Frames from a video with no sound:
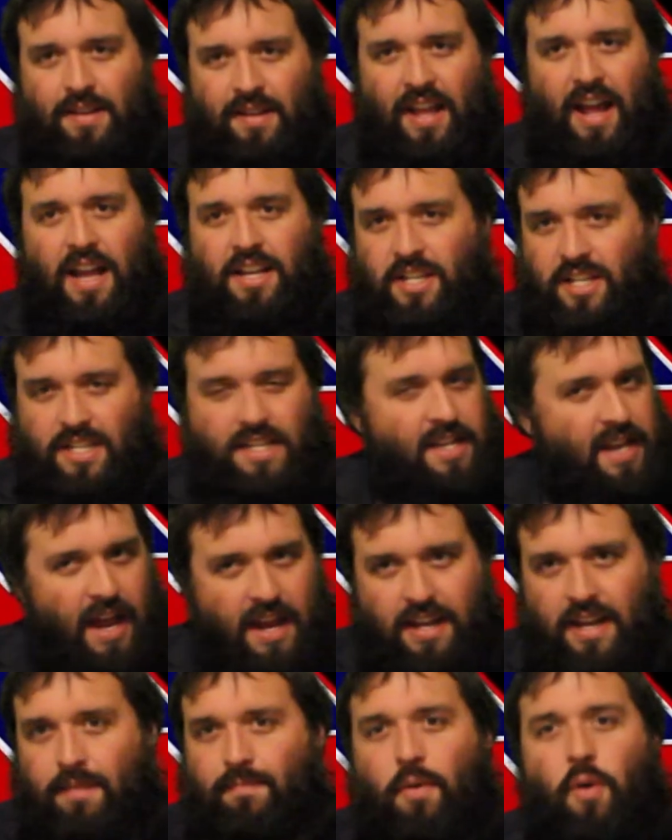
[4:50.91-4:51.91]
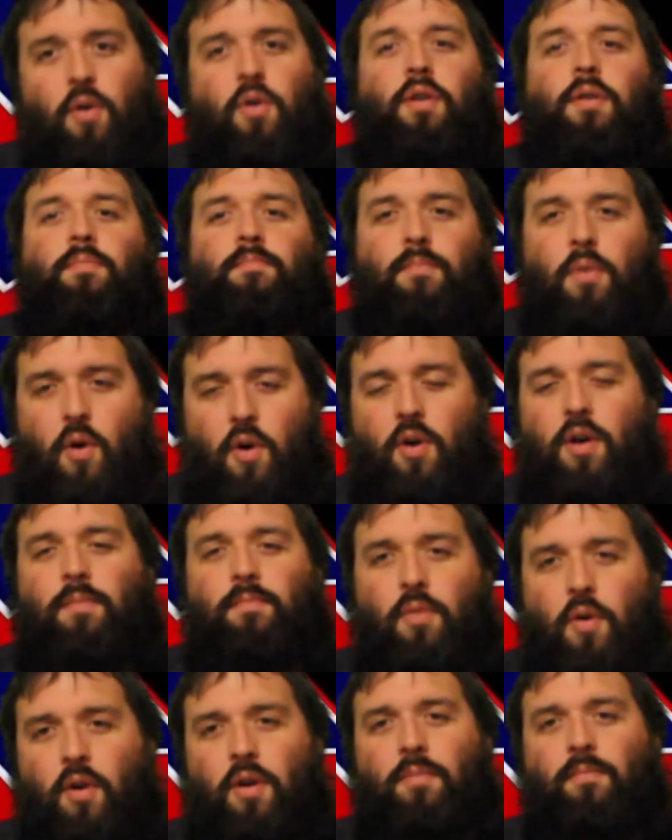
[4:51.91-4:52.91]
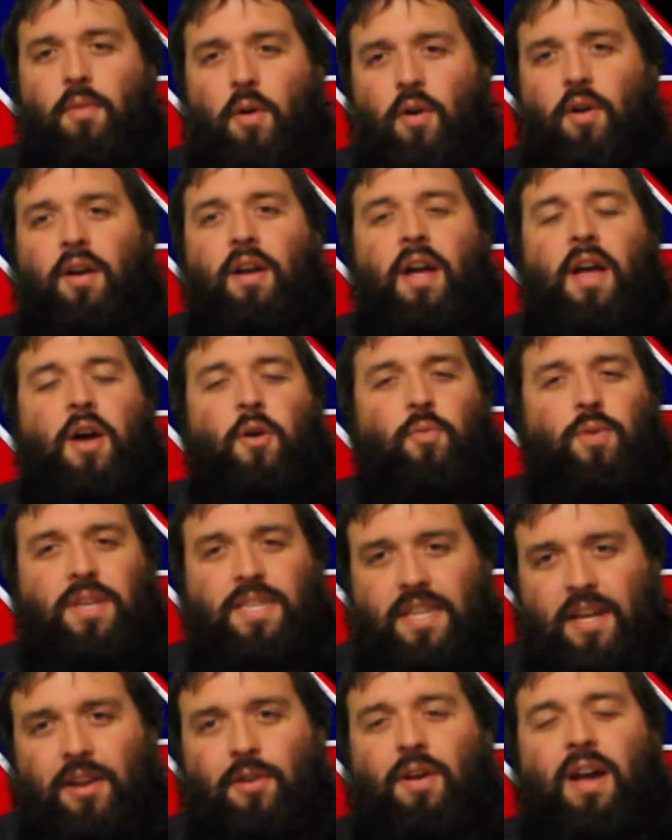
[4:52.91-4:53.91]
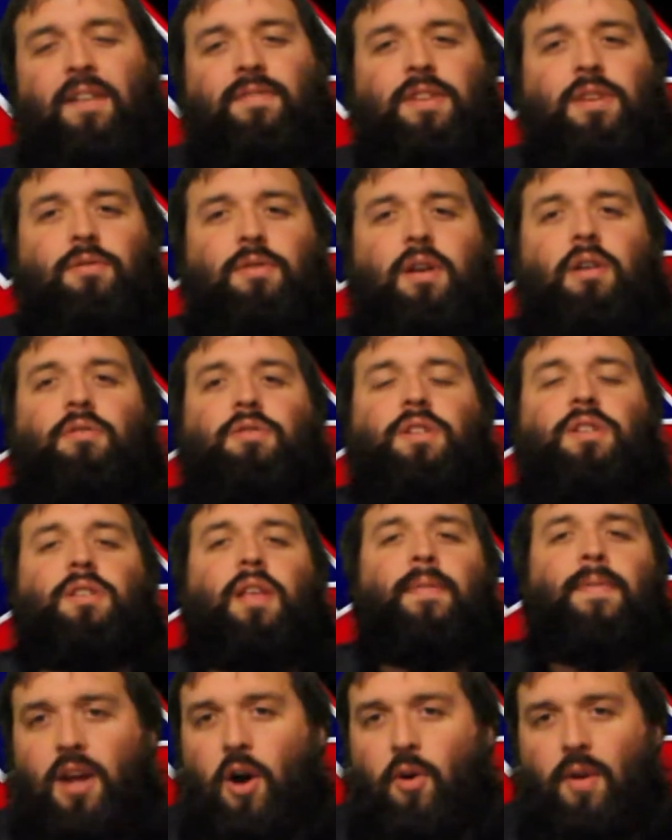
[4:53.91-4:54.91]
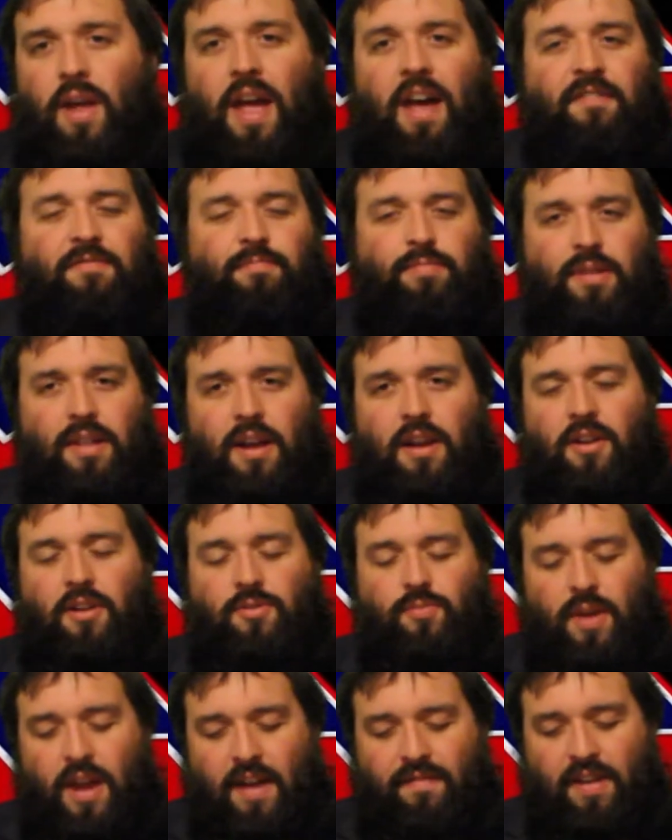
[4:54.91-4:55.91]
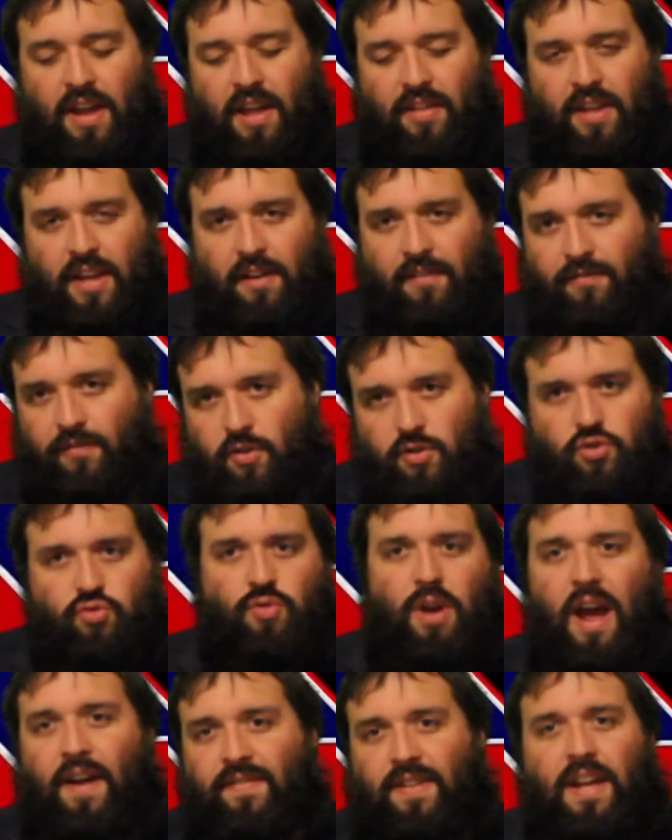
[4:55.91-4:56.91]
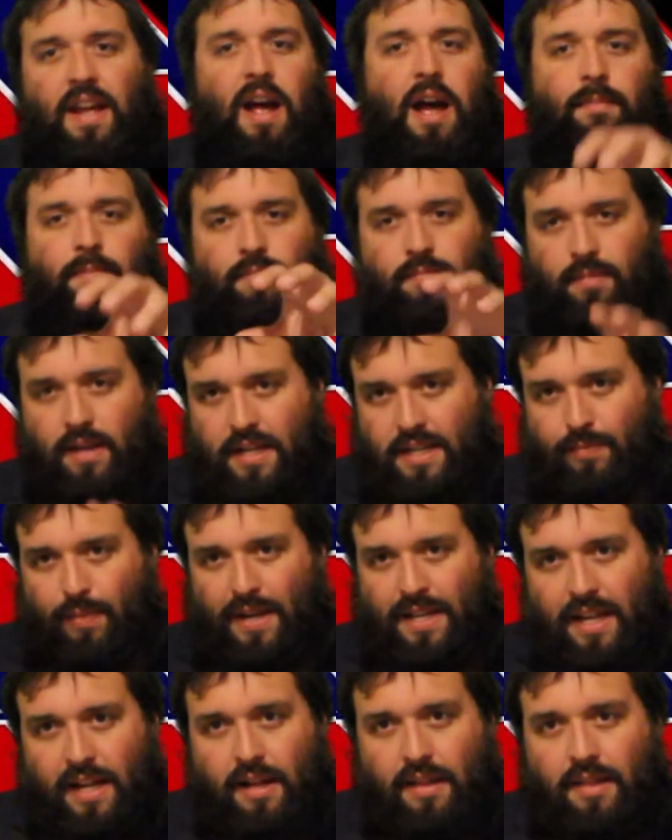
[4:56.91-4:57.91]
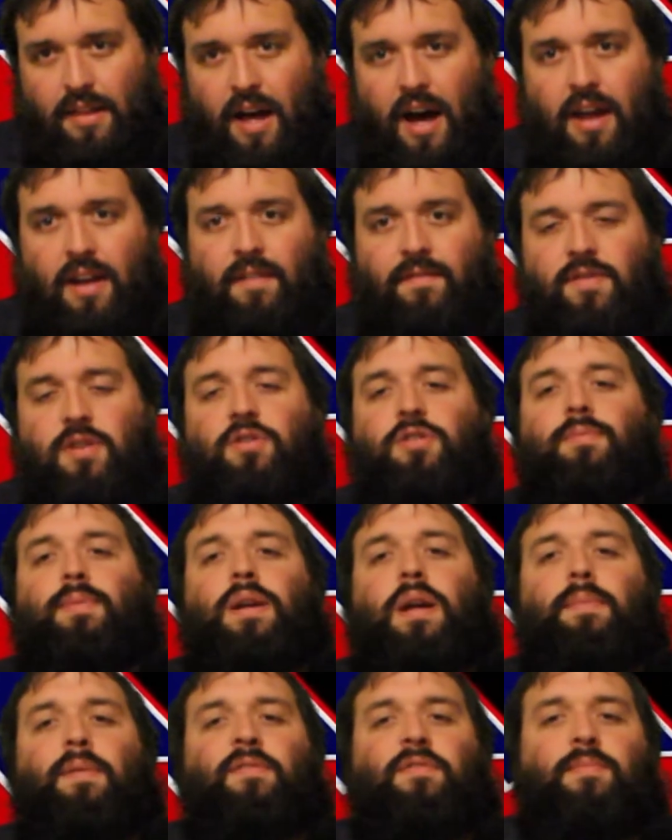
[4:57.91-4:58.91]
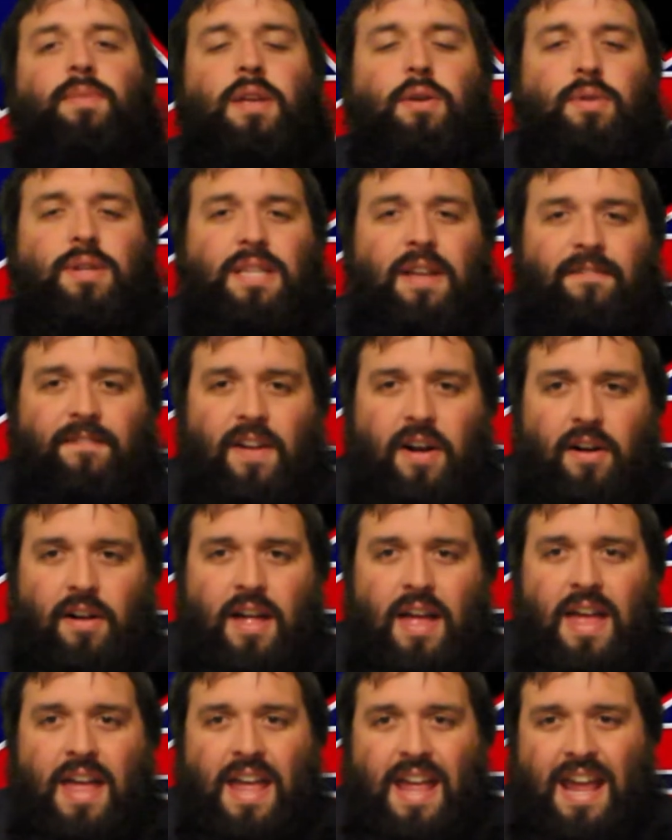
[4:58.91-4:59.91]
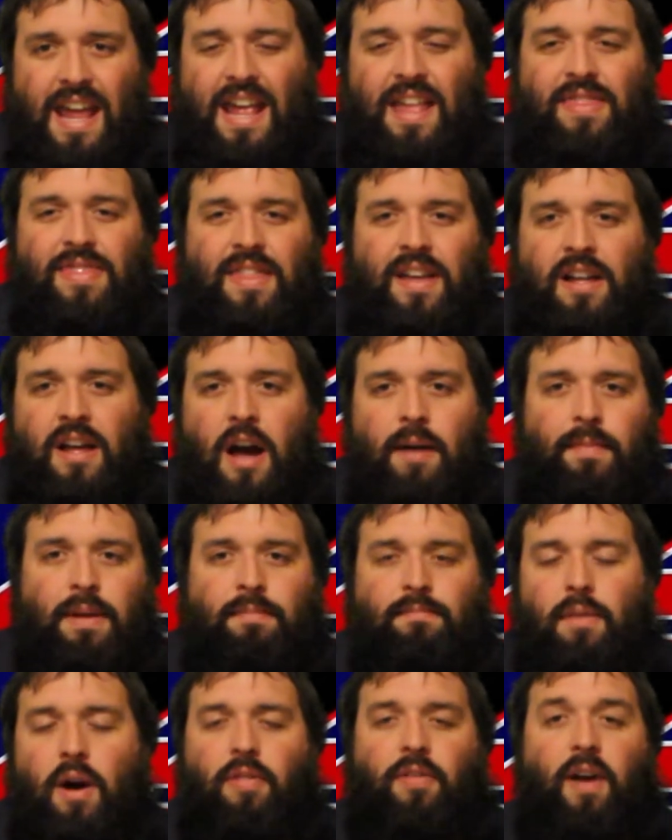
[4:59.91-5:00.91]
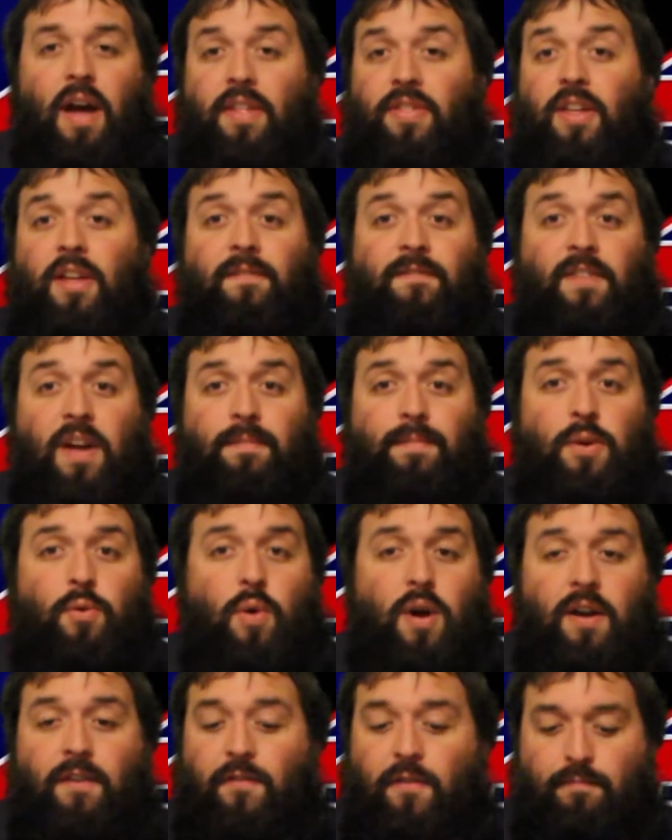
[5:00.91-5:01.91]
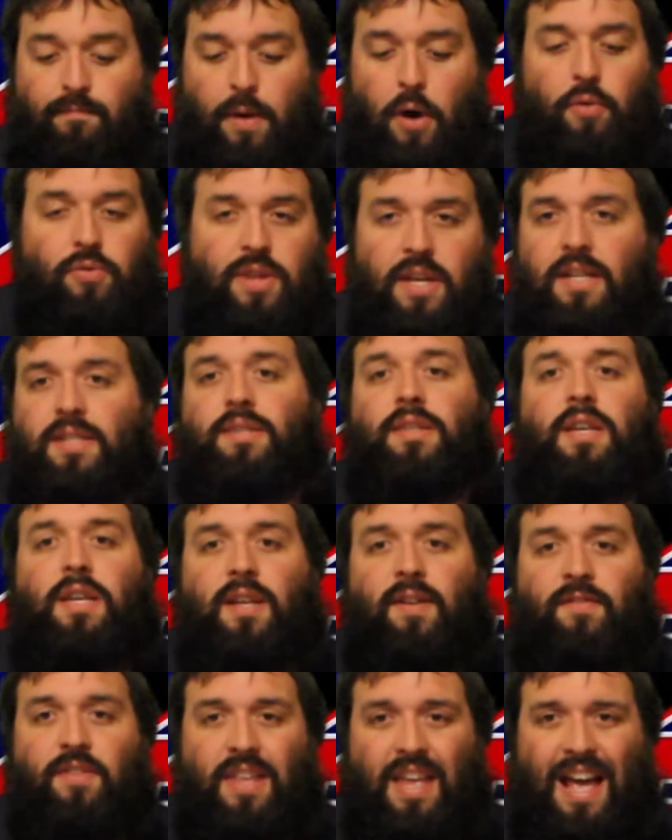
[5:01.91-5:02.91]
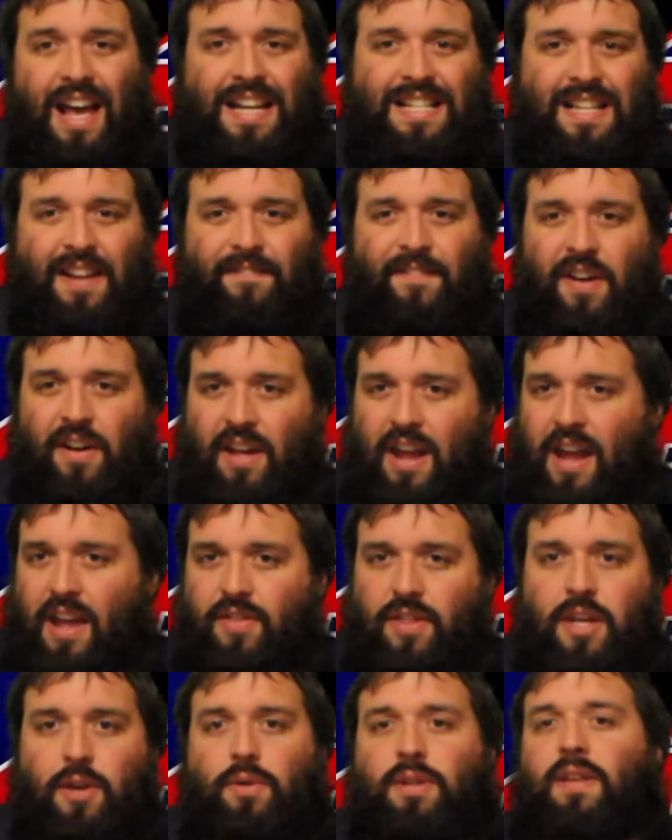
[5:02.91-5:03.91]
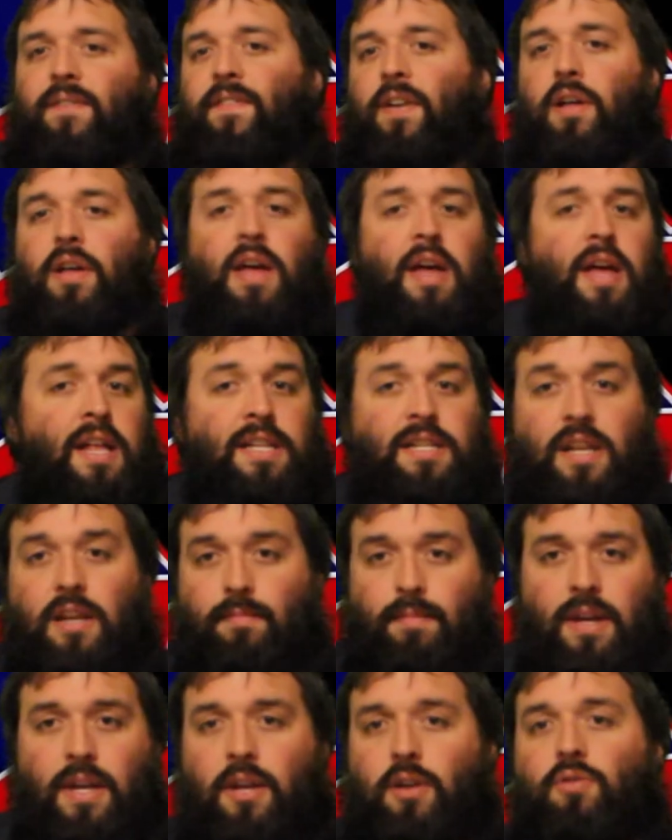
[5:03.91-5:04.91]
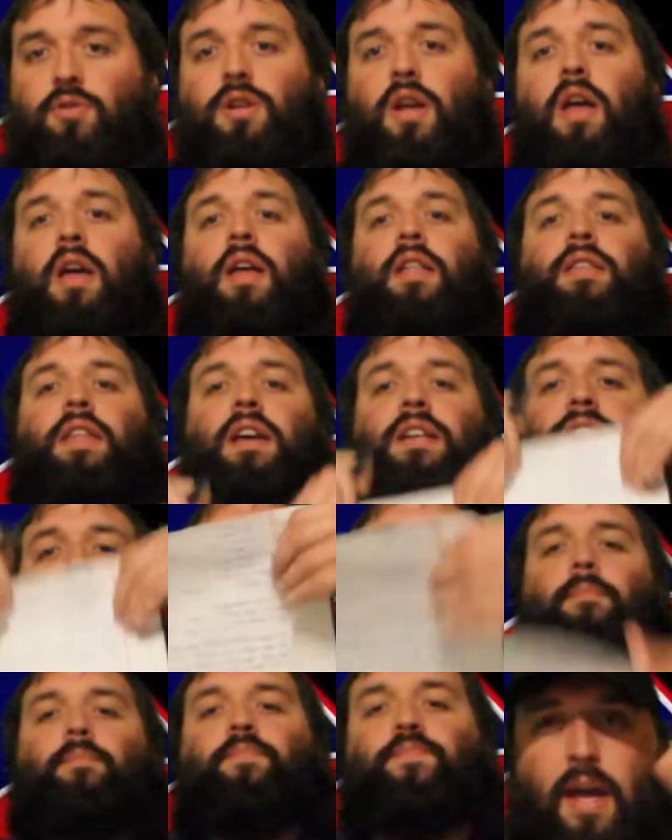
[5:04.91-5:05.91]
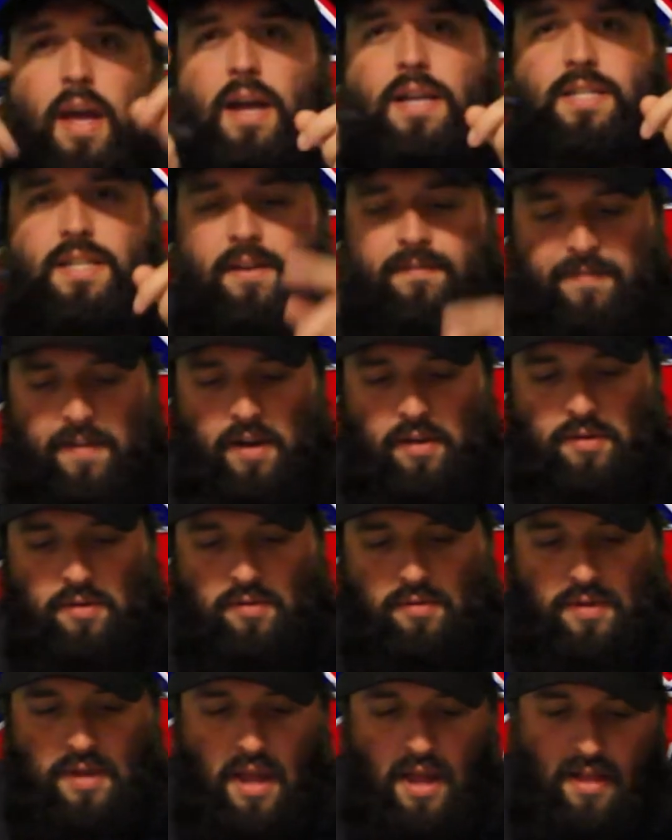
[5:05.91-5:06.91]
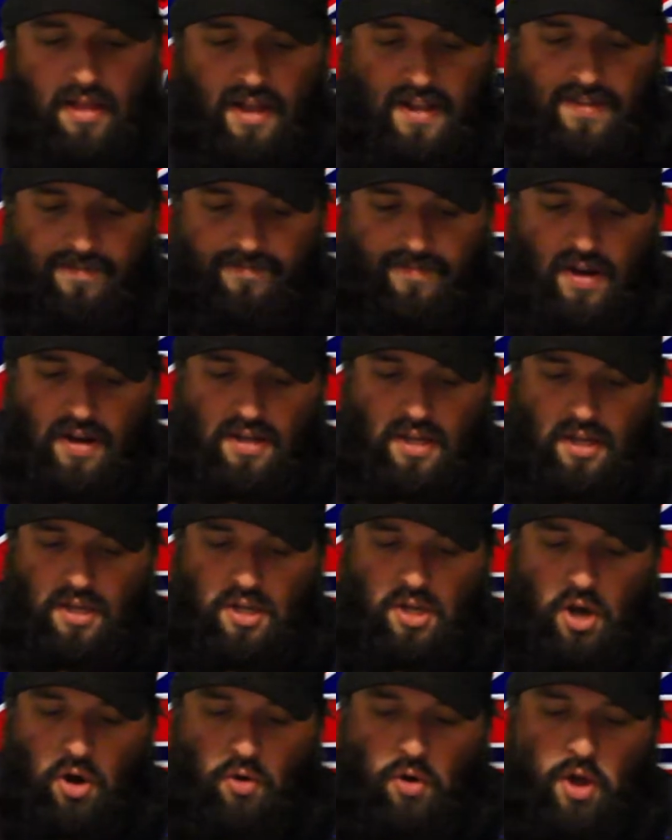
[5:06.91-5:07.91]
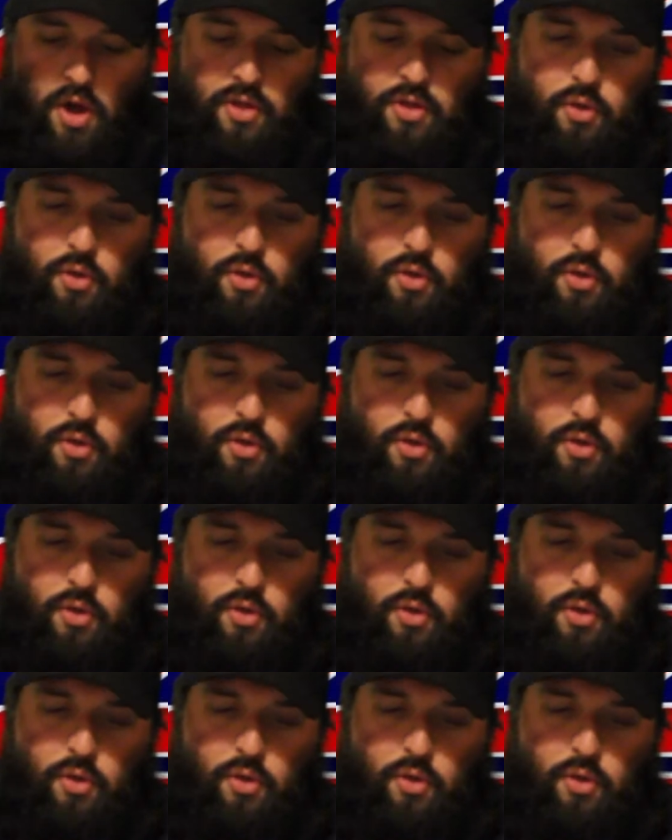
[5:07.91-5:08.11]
I need more and more. We still don't have 2 coaches, don't have players. We haven't had like a full draft yet. I'm expecting a lot of news to be coming from the USFL in the coming month. I think February for both these leagues, for the XFL and the USFL, it's going to be huge. Next up, XFL news. Let's fucking go.